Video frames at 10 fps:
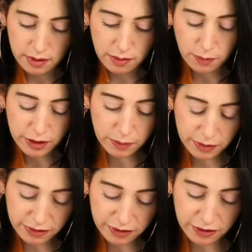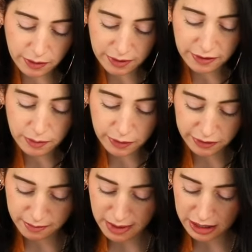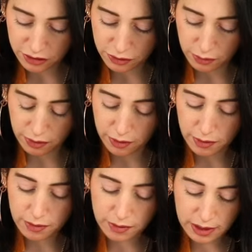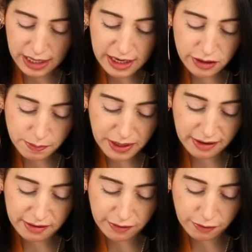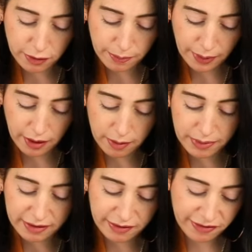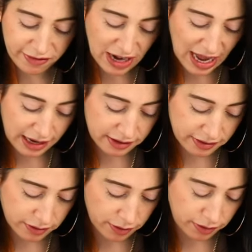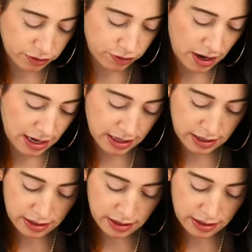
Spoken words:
What you want to do is you want to make sure that each piece of rhubarb is flat on the tray.